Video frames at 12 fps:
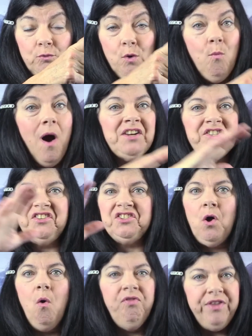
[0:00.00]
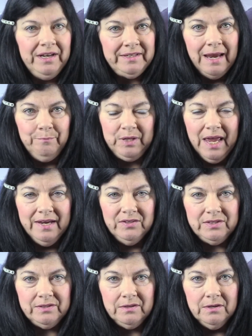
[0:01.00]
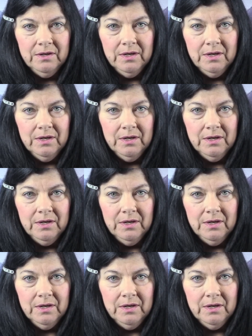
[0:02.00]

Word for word: room watching this whole thing take place.